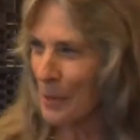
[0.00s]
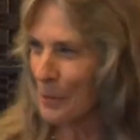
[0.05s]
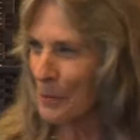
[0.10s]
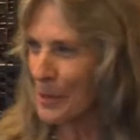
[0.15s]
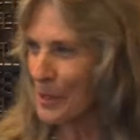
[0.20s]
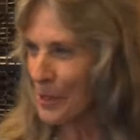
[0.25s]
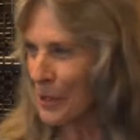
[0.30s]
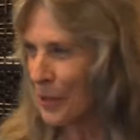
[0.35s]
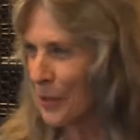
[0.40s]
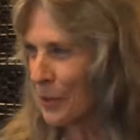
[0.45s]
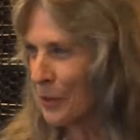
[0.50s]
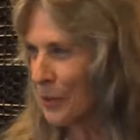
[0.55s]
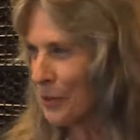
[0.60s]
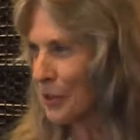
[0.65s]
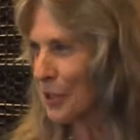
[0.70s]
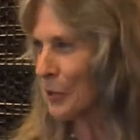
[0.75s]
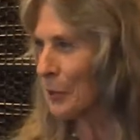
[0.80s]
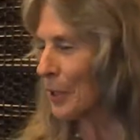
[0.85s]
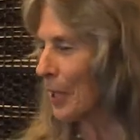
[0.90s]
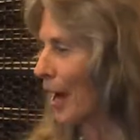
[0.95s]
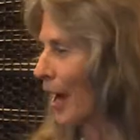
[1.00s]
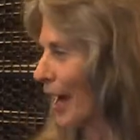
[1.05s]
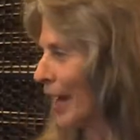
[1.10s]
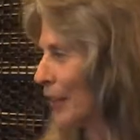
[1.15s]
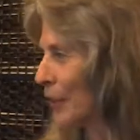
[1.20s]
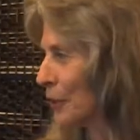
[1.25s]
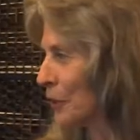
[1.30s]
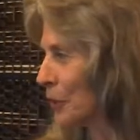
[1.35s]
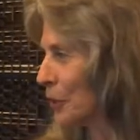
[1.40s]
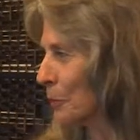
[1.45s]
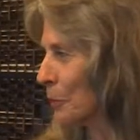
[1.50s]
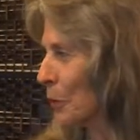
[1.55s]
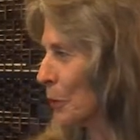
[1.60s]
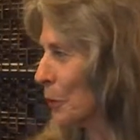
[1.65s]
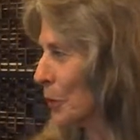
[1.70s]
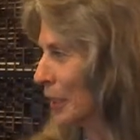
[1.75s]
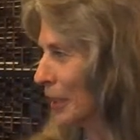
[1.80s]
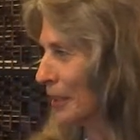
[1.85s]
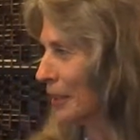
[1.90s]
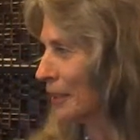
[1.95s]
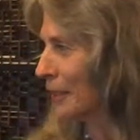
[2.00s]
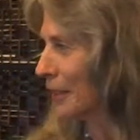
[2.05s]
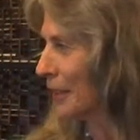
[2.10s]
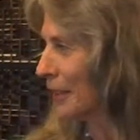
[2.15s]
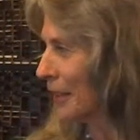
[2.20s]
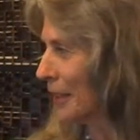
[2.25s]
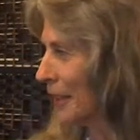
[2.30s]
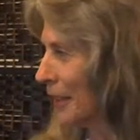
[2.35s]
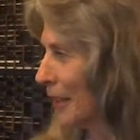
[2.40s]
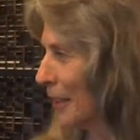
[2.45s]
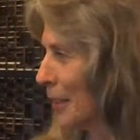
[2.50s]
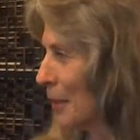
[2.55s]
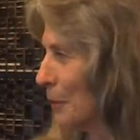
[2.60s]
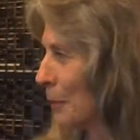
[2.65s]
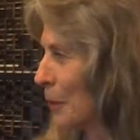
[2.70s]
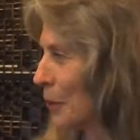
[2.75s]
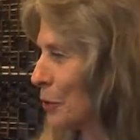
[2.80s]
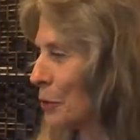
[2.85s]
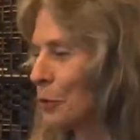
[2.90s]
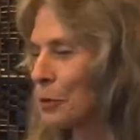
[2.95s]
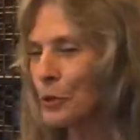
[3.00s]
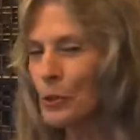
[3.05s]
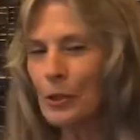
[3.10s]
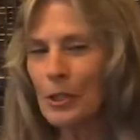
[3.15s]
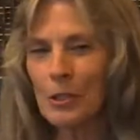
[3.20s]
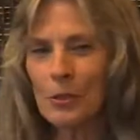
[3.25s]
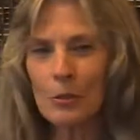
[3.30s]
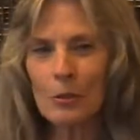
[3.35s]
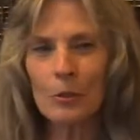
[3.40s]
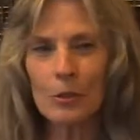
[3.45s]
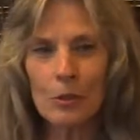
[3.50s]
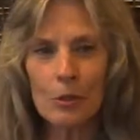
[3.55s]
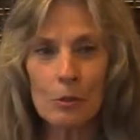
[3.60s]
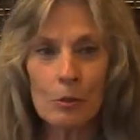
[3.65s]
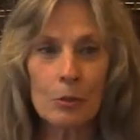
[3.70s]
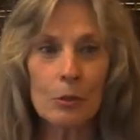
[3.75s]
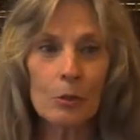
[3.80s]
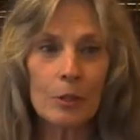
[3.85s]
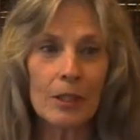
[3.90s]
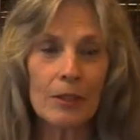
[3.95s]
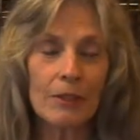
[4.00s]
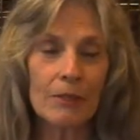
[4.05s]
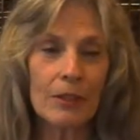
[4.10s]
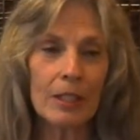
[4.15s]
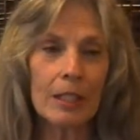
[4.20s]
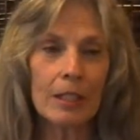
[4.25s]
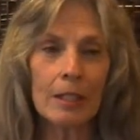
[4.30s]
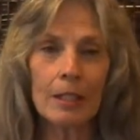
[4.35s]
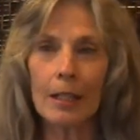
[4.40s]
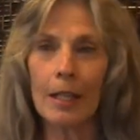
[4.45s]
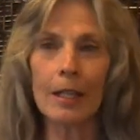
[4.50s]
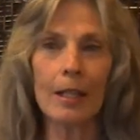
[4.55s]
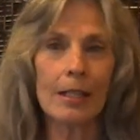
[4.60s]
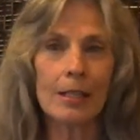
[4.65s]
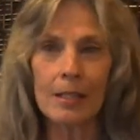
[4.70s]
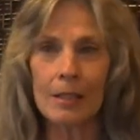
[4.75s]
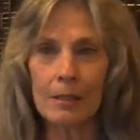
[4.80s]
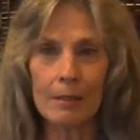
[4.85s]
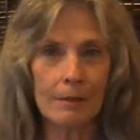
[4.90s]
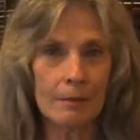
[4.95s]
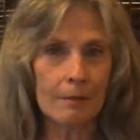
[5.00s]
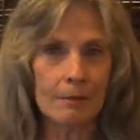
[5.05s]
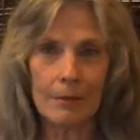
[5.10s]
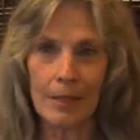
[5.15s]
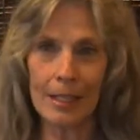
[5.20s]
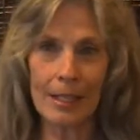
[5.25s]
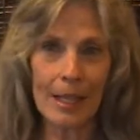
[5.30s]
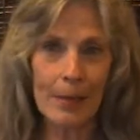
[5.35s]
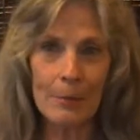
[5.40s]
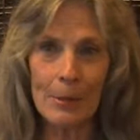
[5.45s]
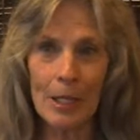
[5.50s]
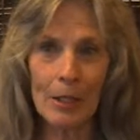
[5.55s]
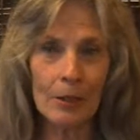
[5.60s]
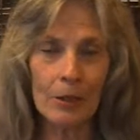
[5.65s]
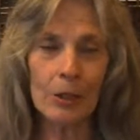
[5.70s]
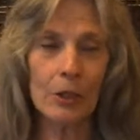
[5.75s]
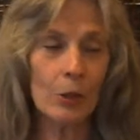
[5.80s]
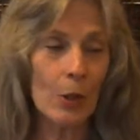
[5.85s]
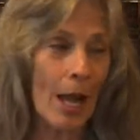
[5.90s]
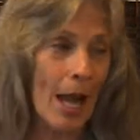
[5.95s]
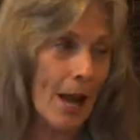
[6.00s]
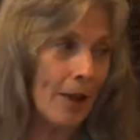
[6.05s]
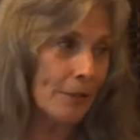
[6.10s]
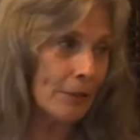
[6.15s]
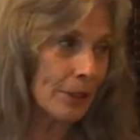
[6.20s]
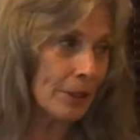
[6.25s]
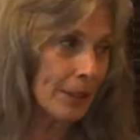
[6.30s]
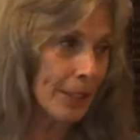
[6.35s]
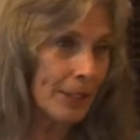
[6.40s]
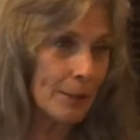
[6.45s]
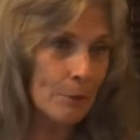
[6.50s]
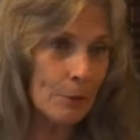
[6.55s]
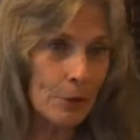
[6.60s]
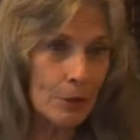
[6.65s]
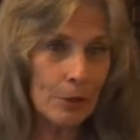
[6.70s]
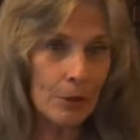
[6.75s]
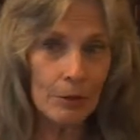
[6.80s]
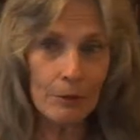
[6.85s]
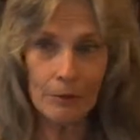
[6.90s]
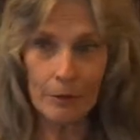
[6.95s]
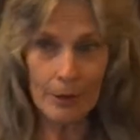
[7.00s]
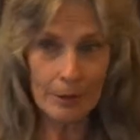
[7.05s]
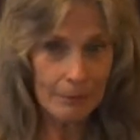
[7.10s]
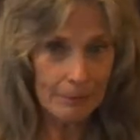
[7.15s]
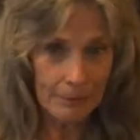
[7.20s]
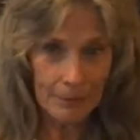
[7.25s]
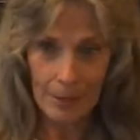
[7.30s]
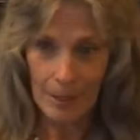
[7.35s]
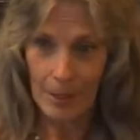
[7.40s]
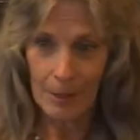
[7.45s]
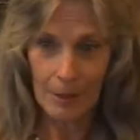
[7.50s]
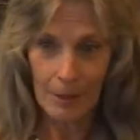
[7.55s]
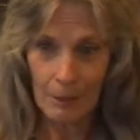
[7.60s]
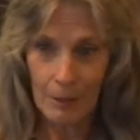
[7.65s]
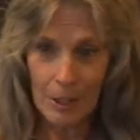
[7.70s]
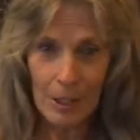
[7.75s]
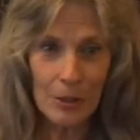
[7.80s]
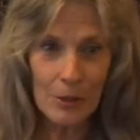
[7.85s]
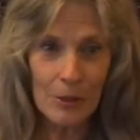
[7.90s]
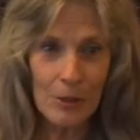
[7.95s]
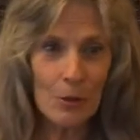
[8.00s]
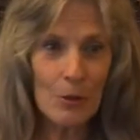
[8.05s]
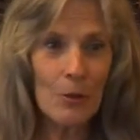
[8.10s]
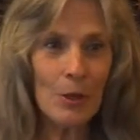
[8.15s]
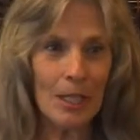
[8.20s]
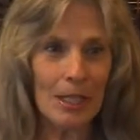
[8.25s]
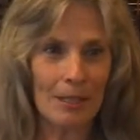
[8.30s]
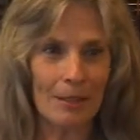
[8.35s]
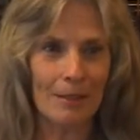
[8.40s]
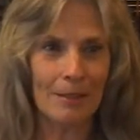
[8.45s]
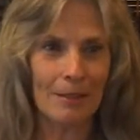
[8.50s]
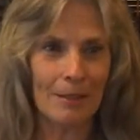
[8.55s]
So she would hide her smoking, but truly, truly, truly feeling like I said, I kept telling her, you have to let him, you, what are you doing?